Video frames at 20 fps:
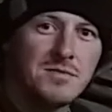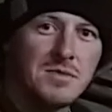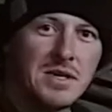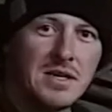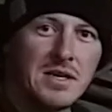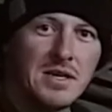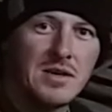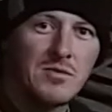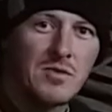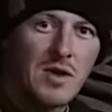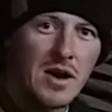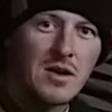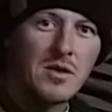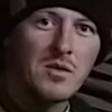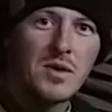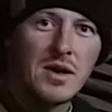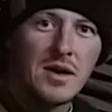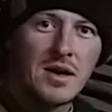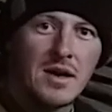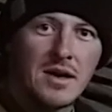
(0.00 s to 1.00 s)
me right
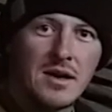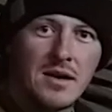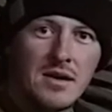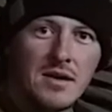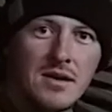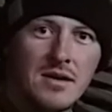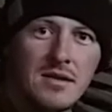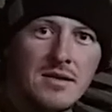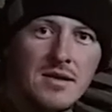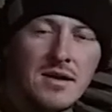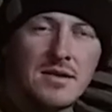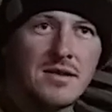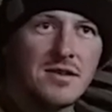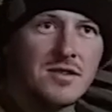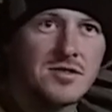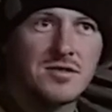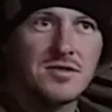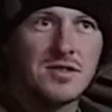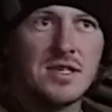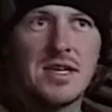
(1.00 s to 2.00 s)
away that
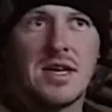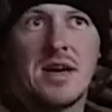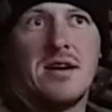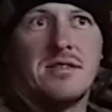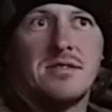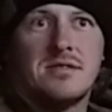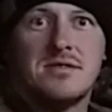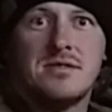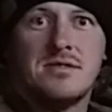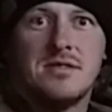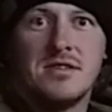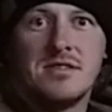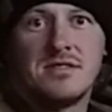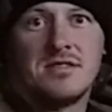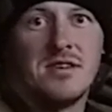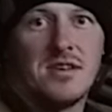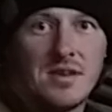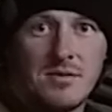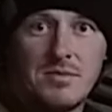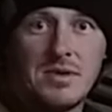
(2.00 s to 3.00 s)
this greenhouse is
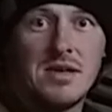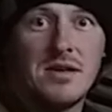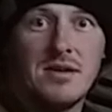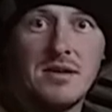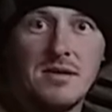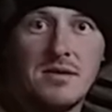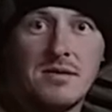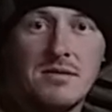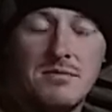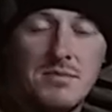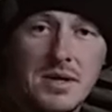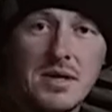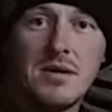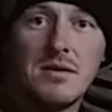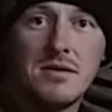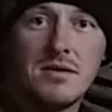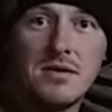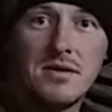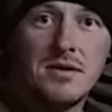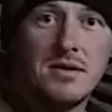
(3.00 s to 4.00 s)
gonna be
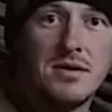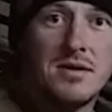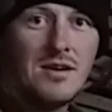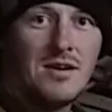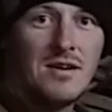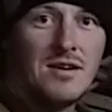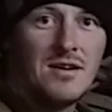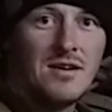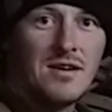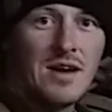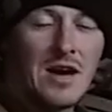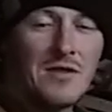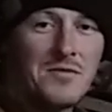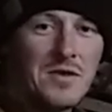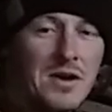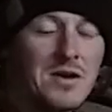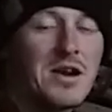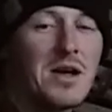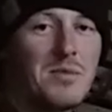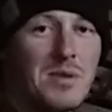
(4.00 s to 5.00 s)
built. I
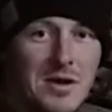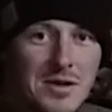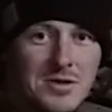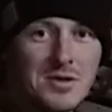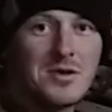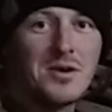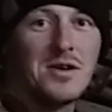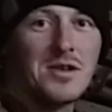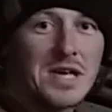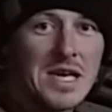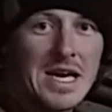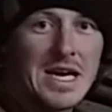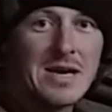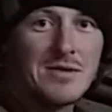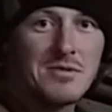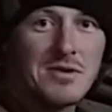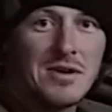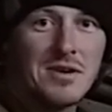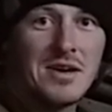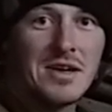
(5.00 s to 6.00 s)
figured I better turn on a
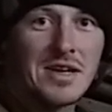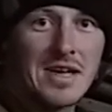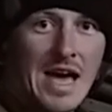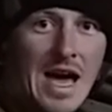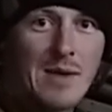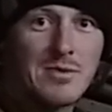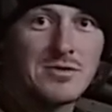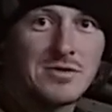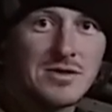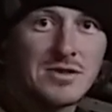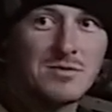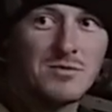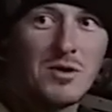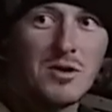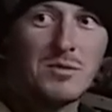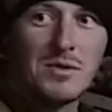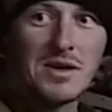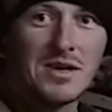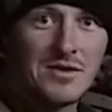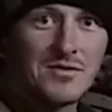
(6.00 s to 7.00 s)
camera and capture this
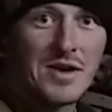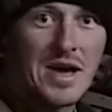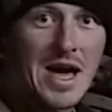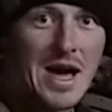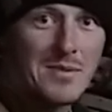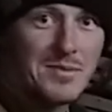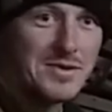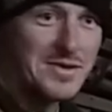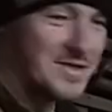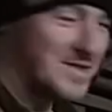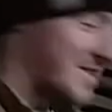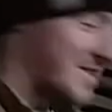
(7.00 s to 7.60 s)
moment if it happens.